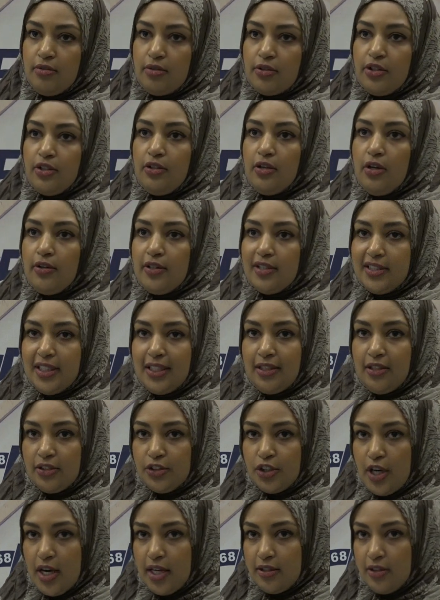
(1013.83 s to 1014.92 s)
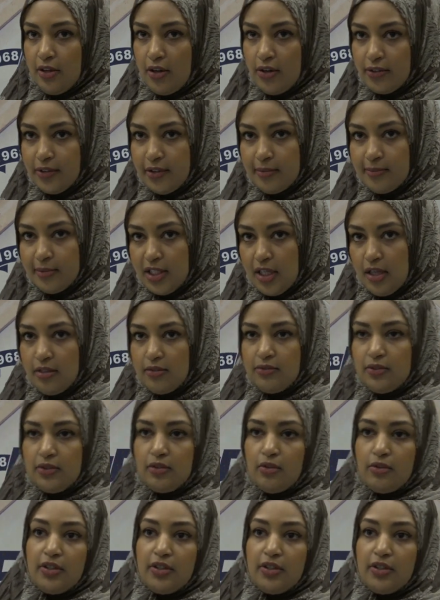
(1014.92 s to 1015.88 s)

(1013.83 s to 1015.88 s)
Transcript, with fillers: or you notice that they're trying to hurt themselves